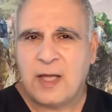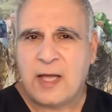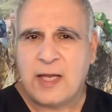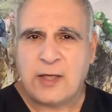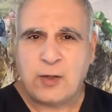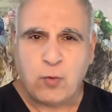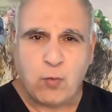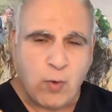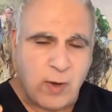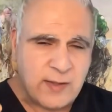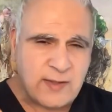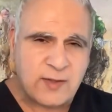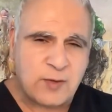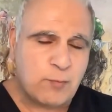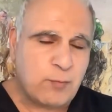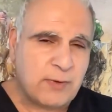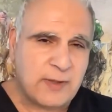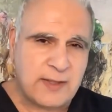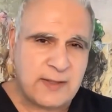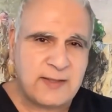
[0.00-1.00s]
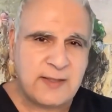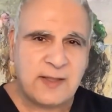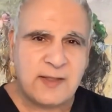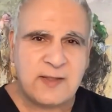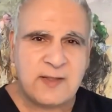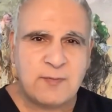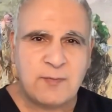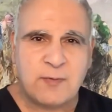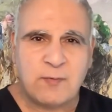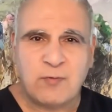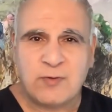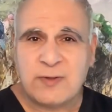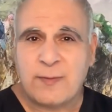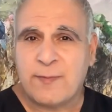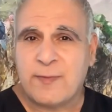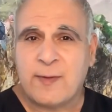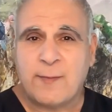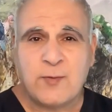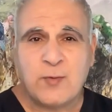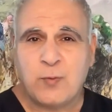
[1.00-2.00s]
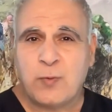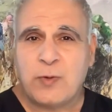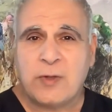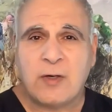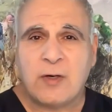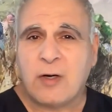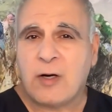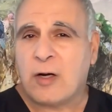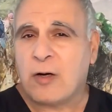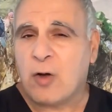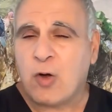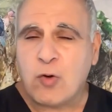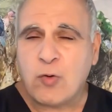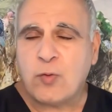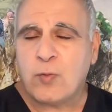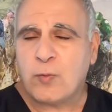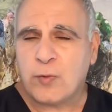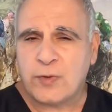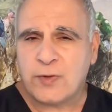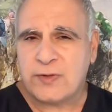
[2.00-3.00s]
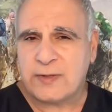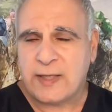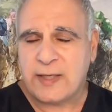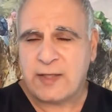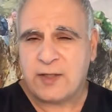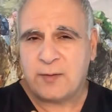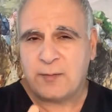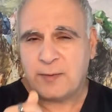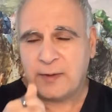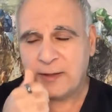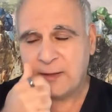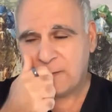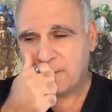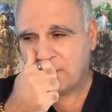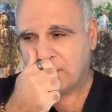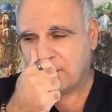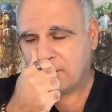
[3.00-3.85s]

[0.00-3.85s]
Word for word: And he wants to bless us, but sometimes we are our own worst enemy.